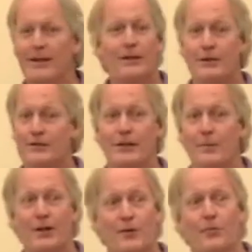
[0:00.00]
There's
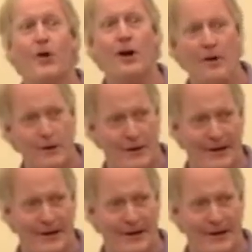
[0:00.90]
something wrong with